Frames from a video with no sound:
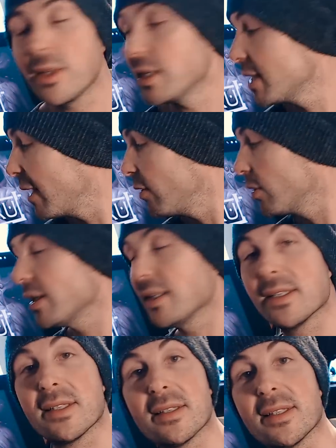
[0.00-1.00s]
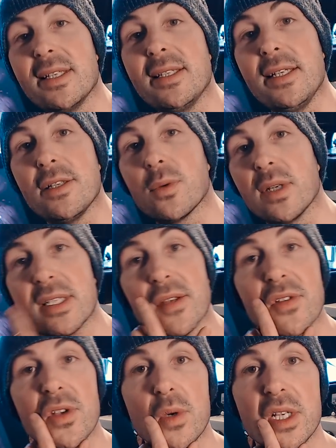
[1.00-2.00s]
let's have a look at this Cintiq
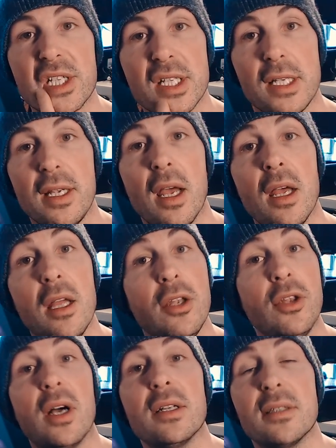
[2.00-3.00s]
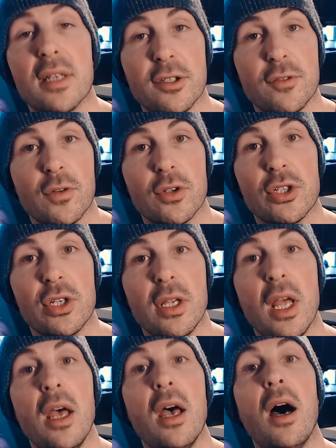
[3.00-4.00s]
27QHD non-touch version
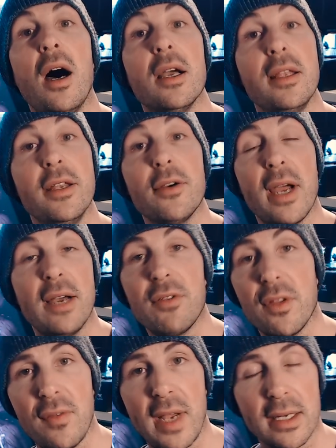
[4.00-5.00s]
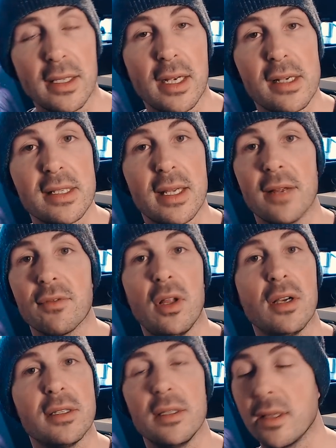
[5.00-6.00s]
a year after the fact. Like I said, I've
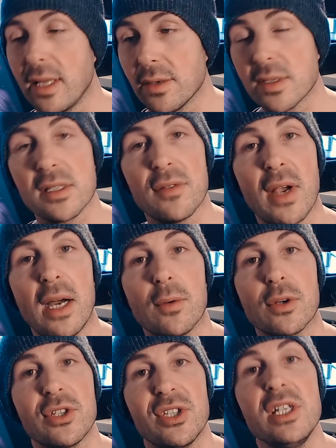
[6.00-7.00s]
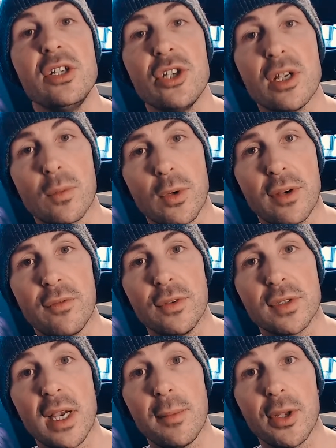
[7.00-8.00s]
clocked in thousands of hours teaching and working
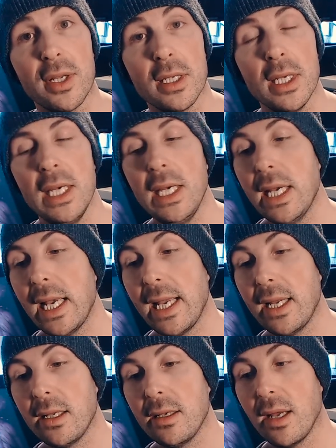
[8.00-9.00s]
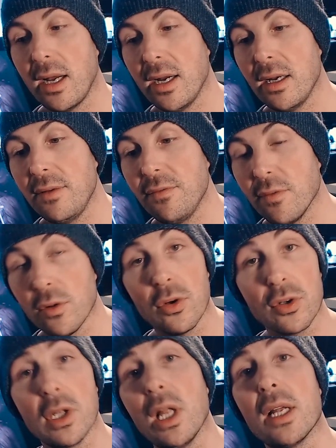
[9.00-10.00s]
full-time on it, and I've learned
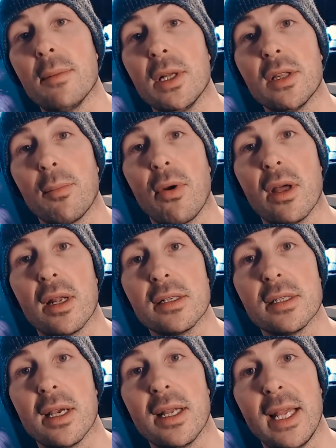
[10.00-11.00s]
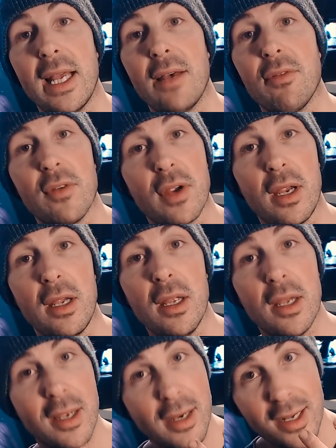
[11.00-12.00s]
a lot about the product, and I have a very
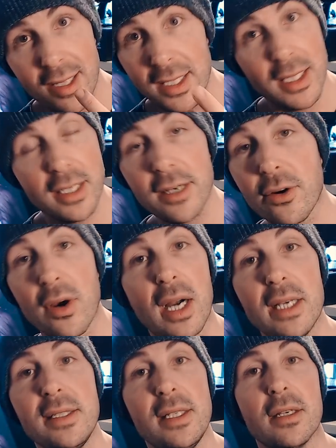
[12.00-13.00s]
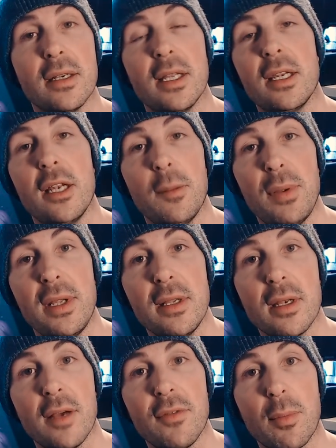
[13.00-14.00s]
clear idea and an opinion
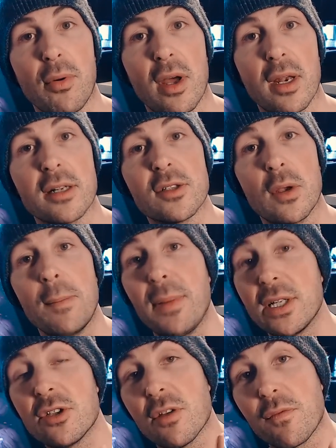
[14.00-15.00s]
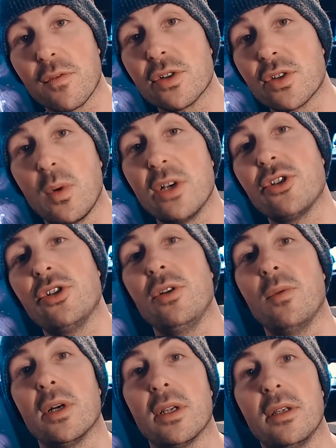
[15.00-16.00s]
of the product. So I bet the first question you
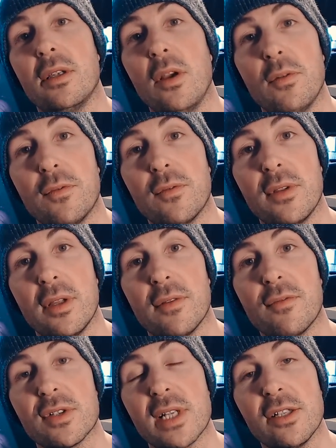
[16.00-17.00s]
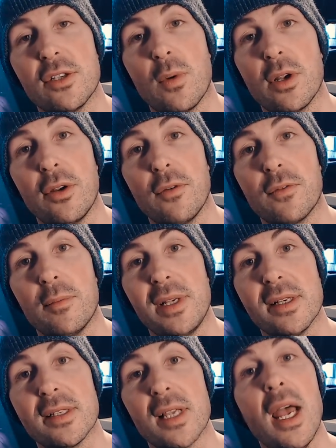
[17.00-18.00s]
want to know, the first answer you want to know from me
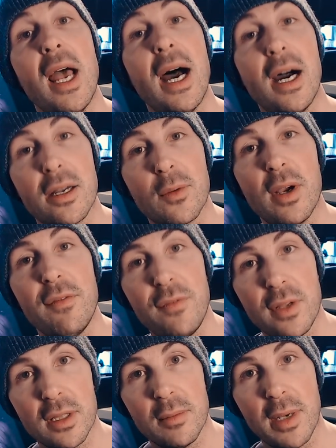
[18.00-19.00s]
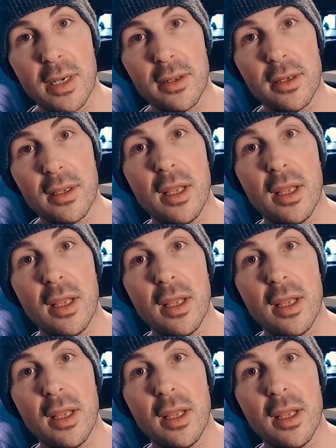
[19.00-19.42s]
is, how do I feel about it